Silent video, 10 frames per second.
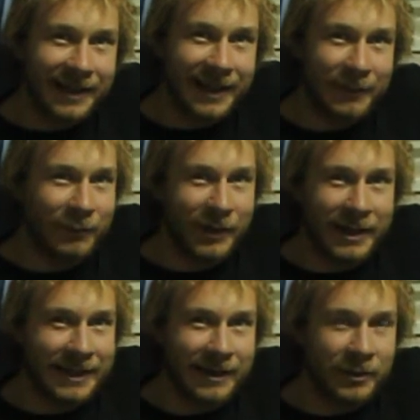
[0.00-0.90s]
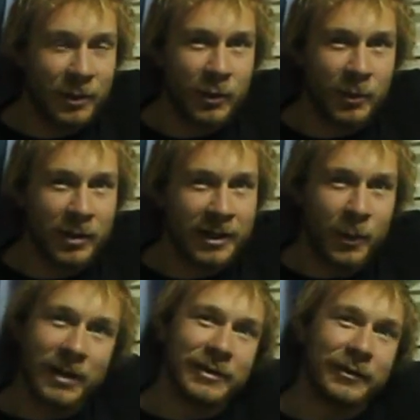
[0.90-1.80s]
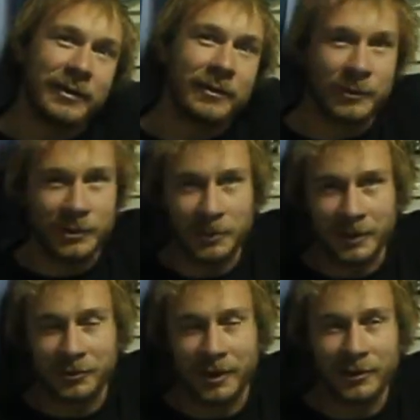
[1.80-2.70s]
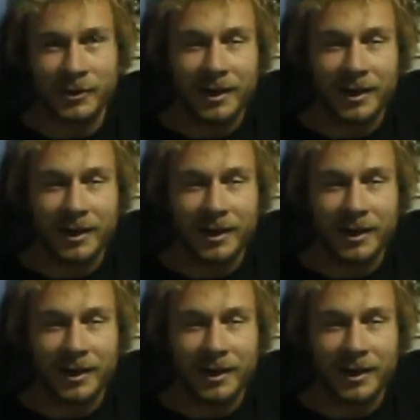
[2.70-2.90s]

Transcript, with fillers: even though they don't know what the word equator is, which is quite strange.